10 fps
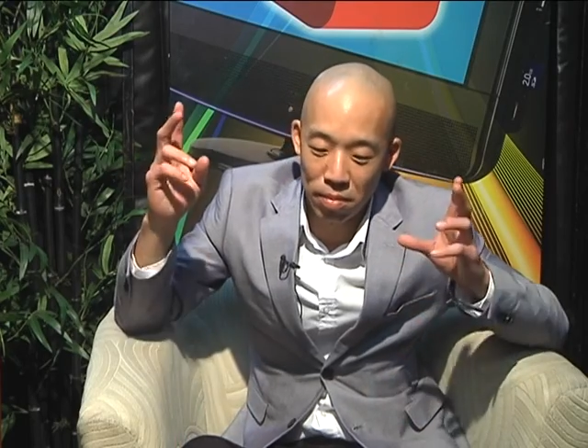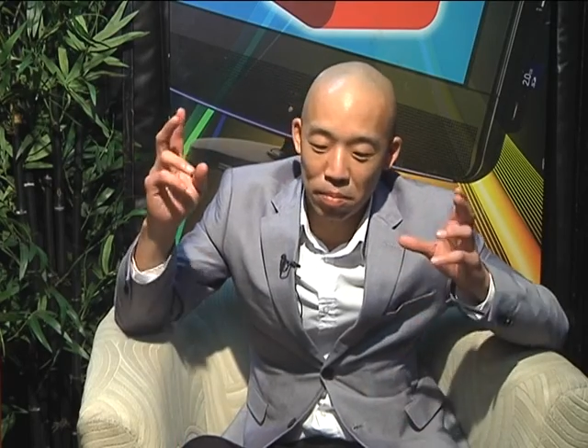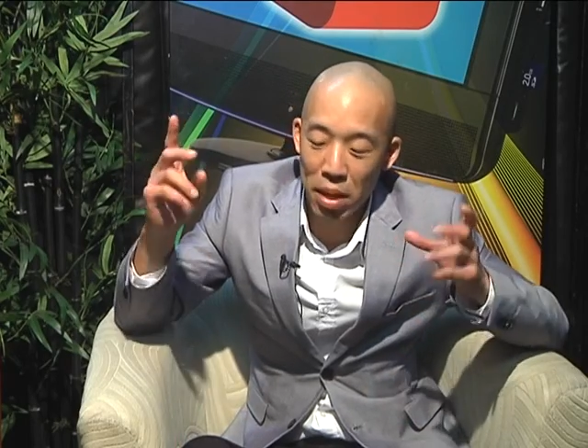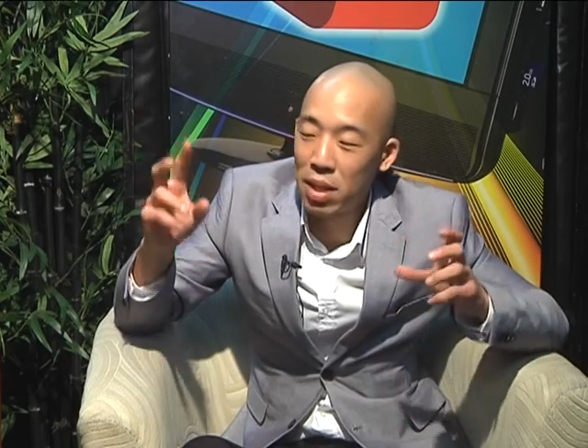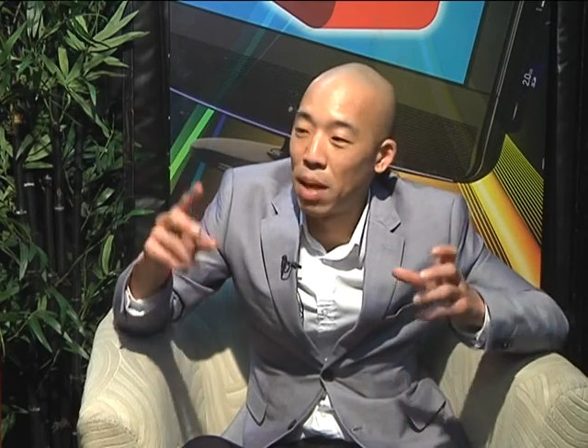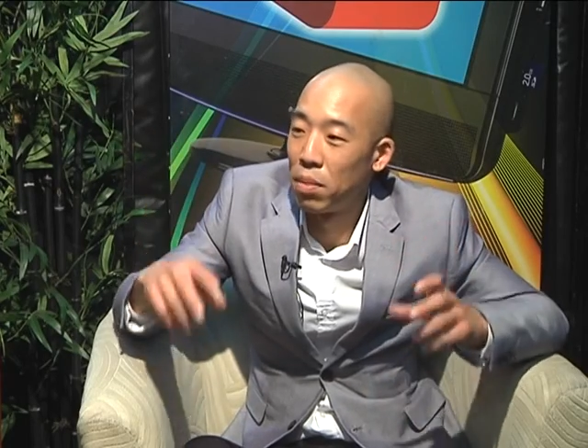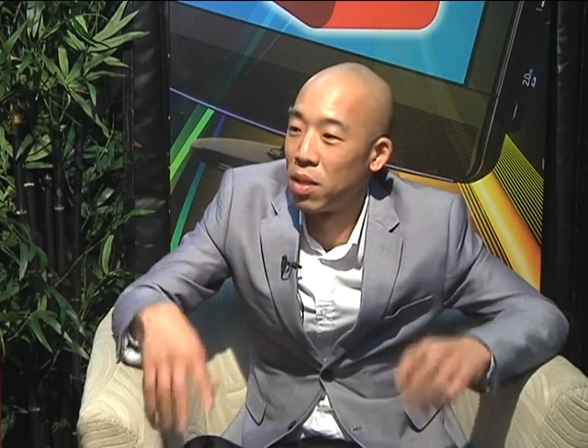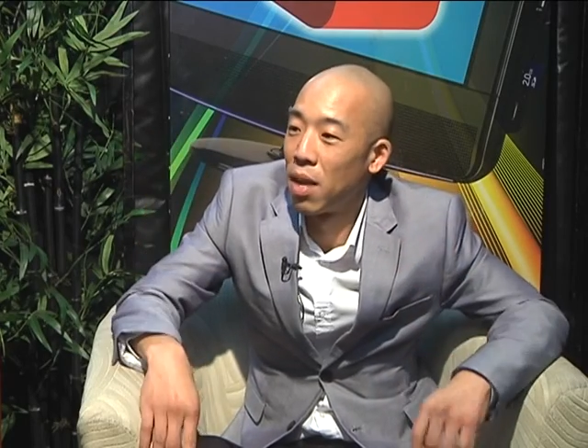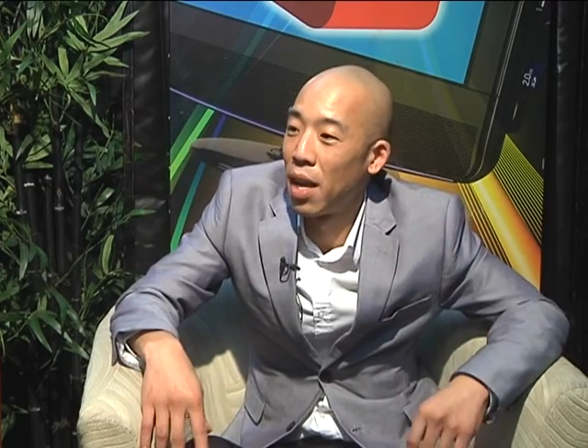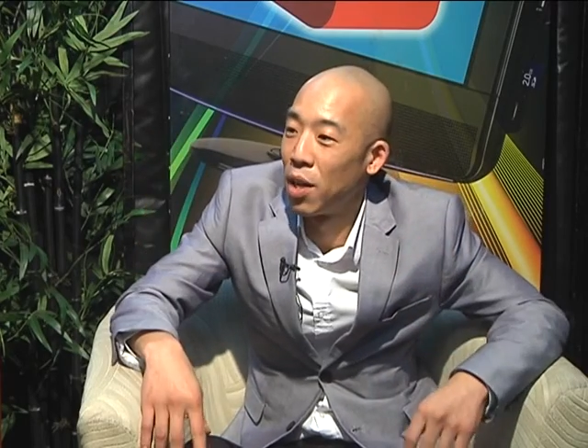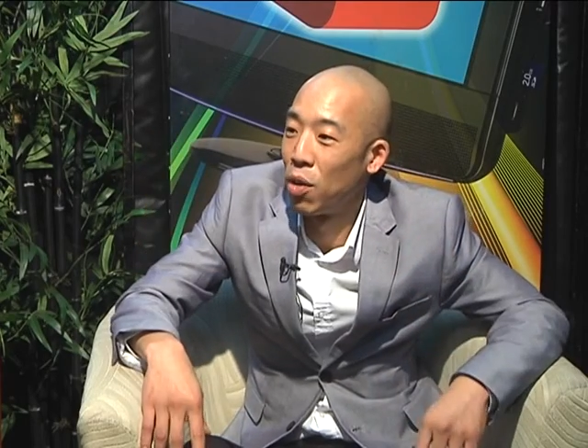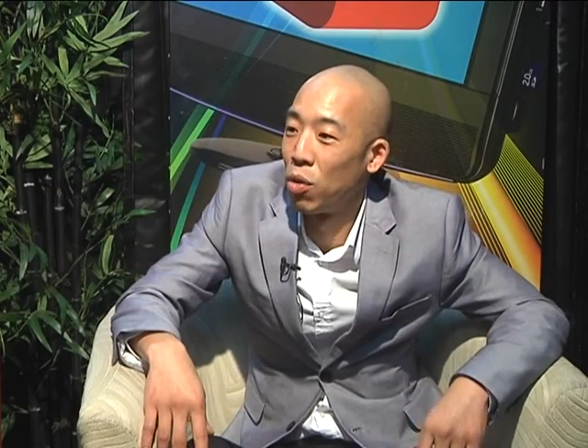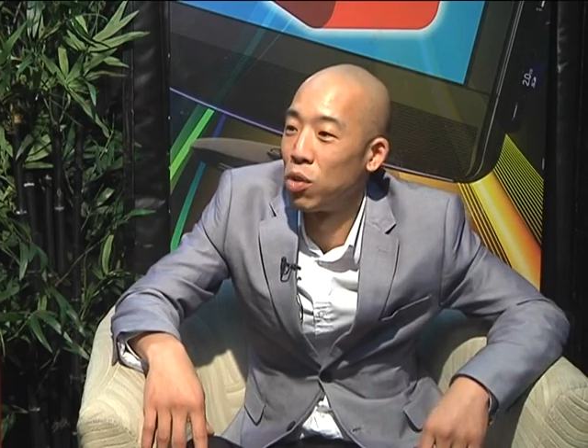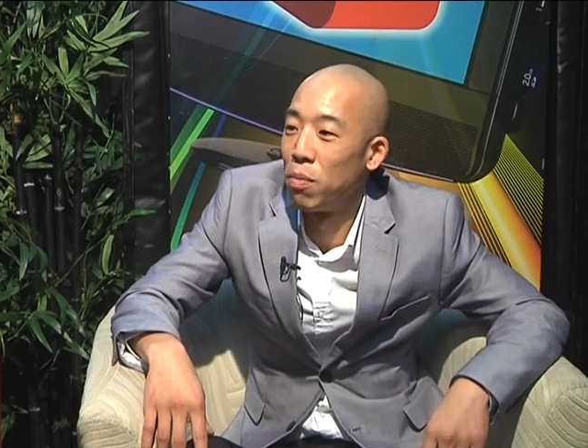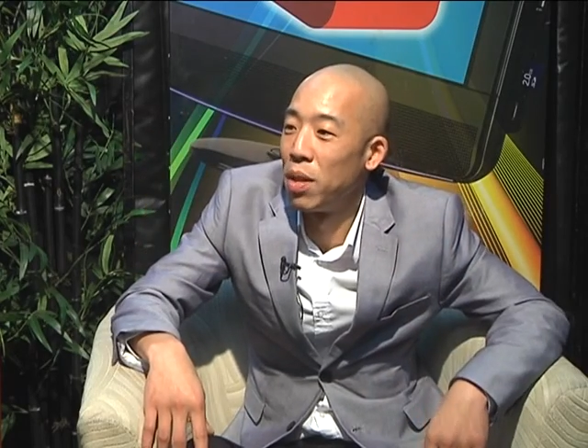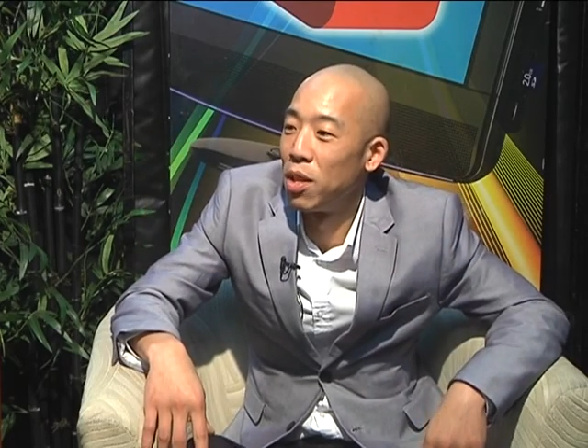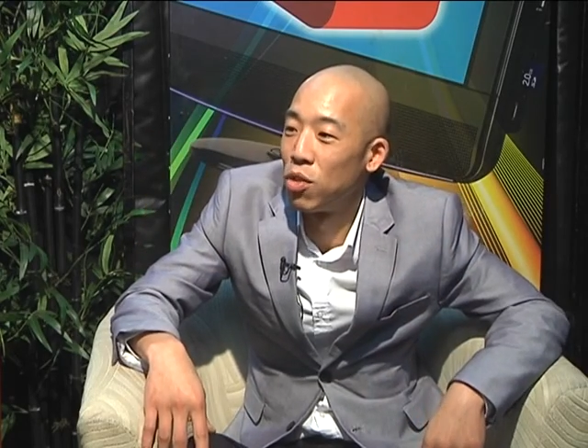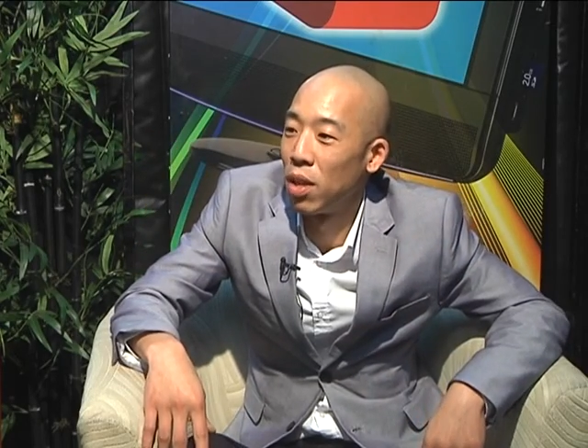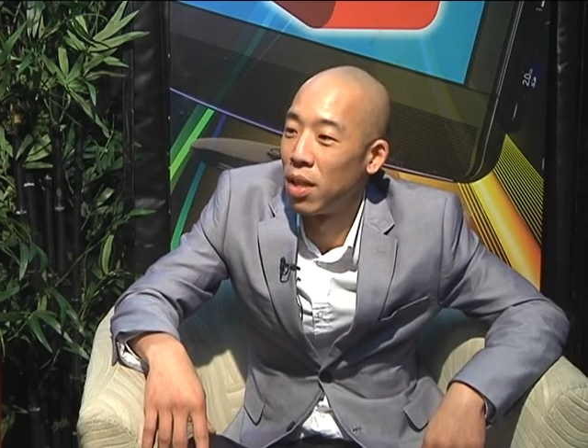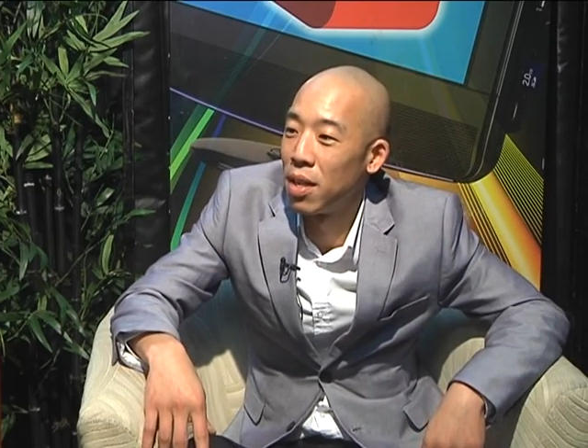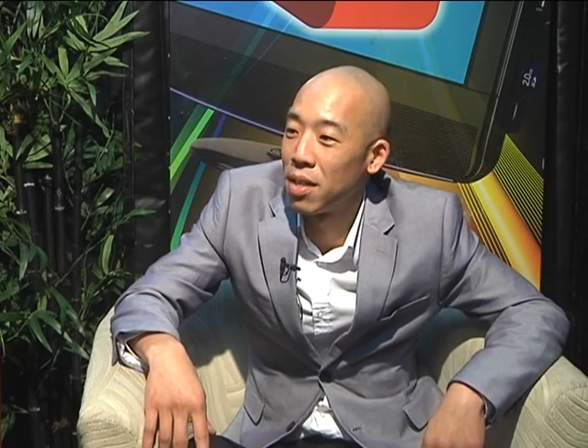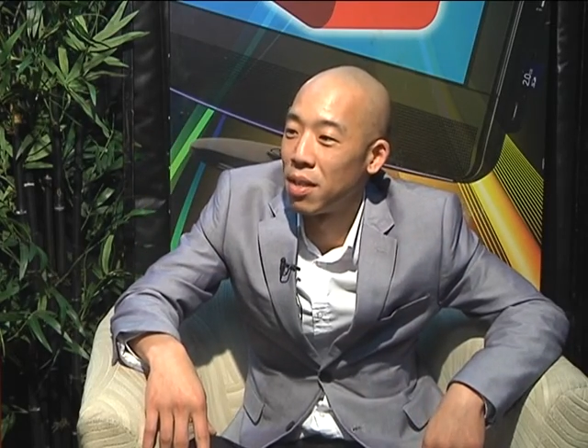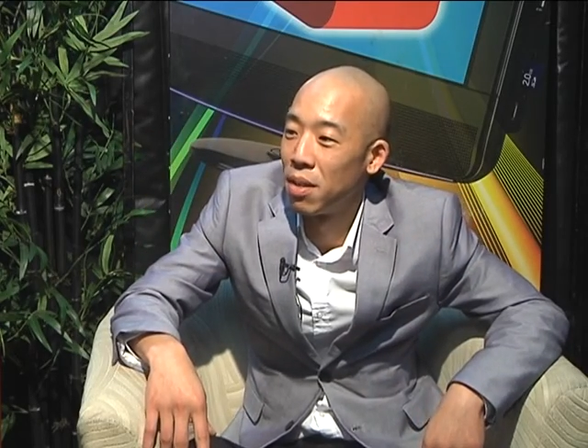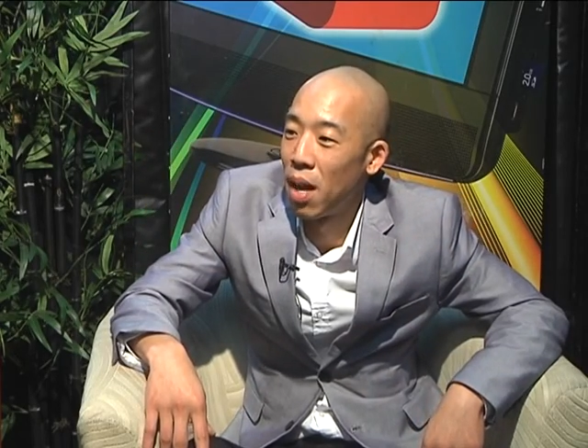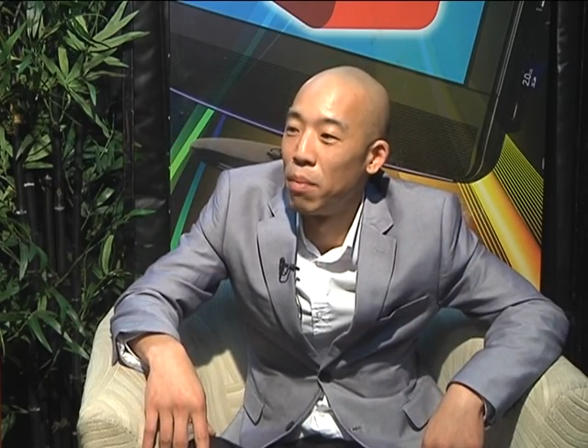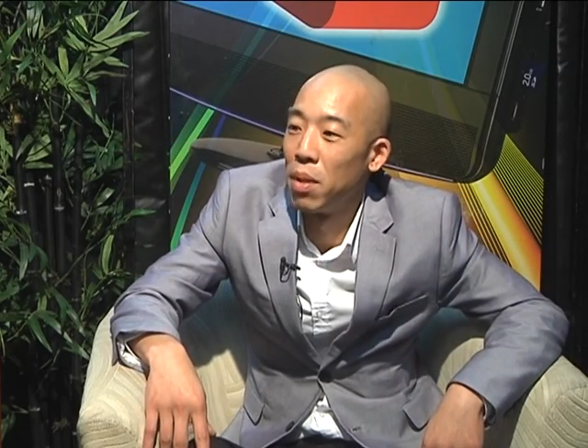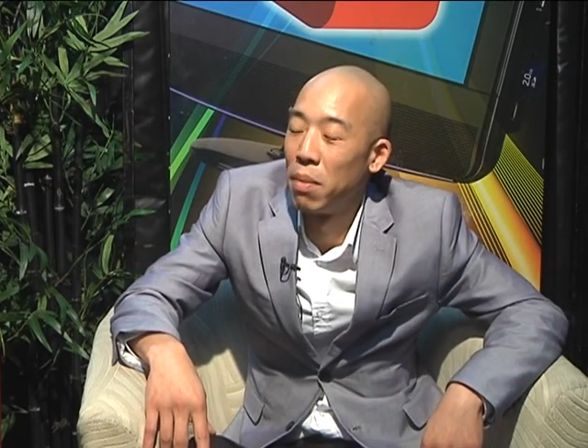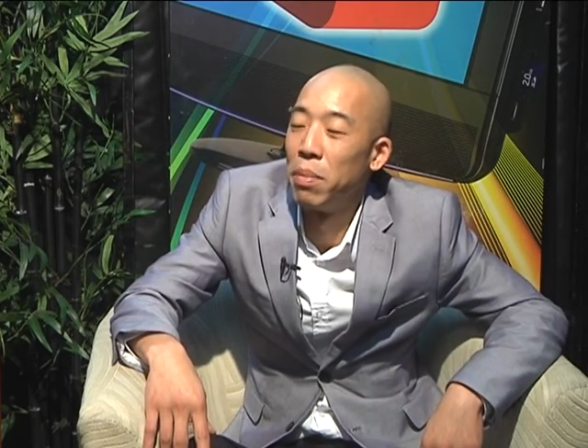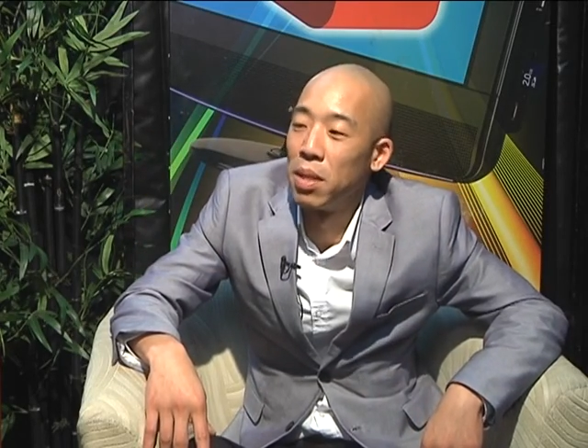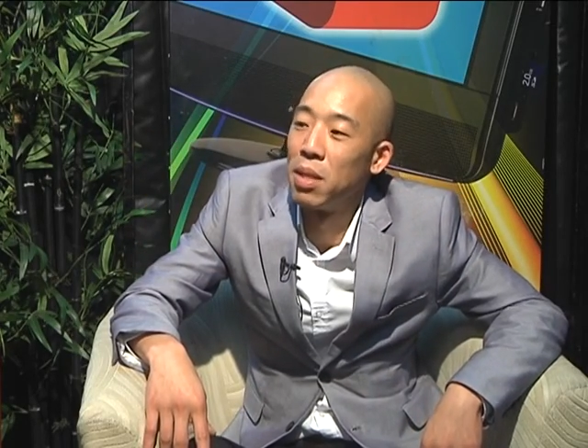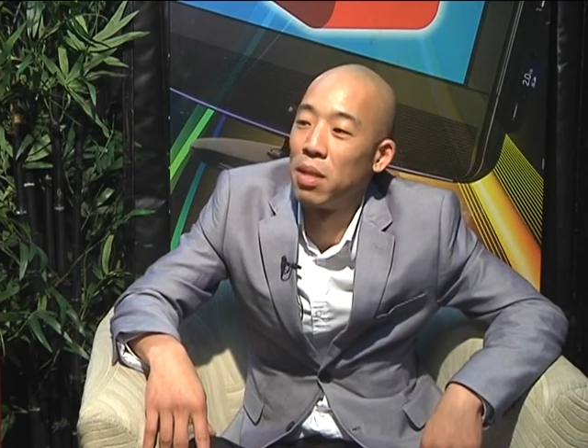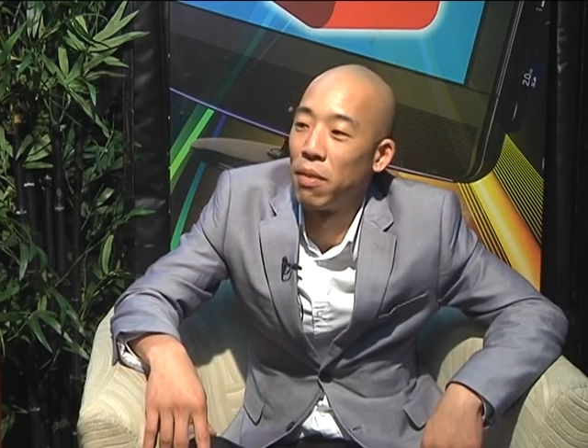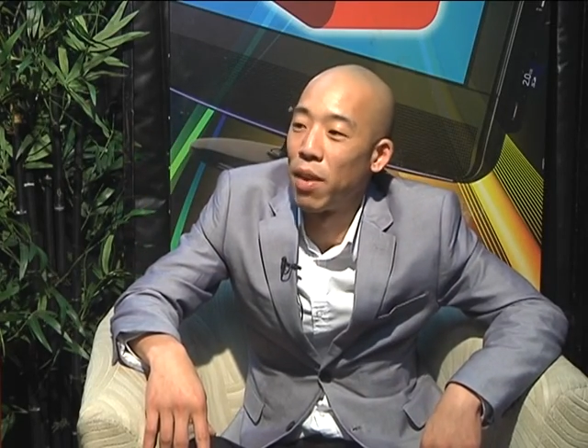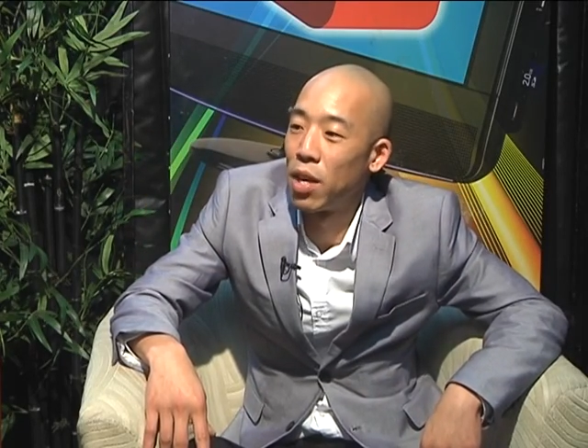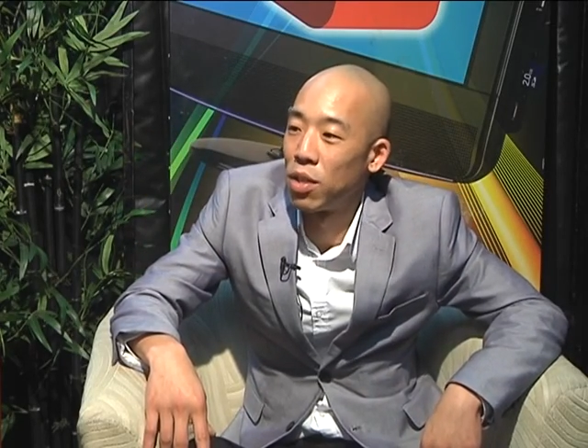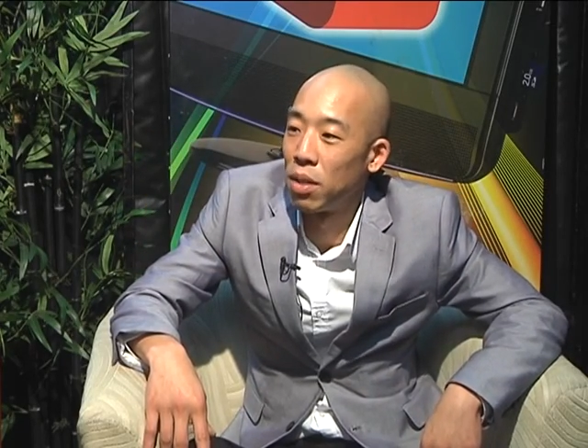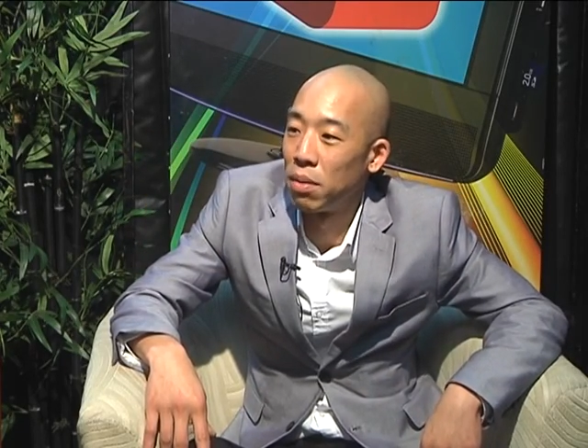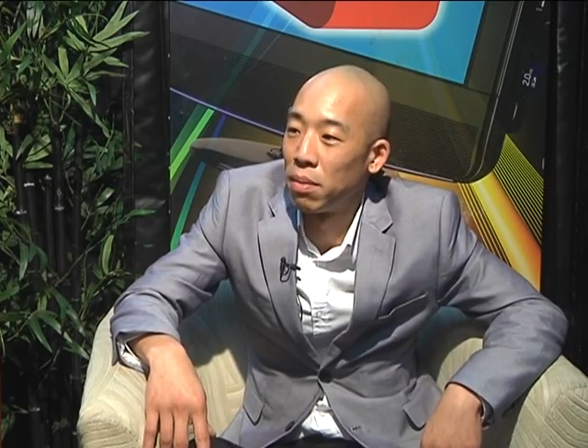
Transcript: big-time designer or to be the trendiest. I'm in the business of fashion.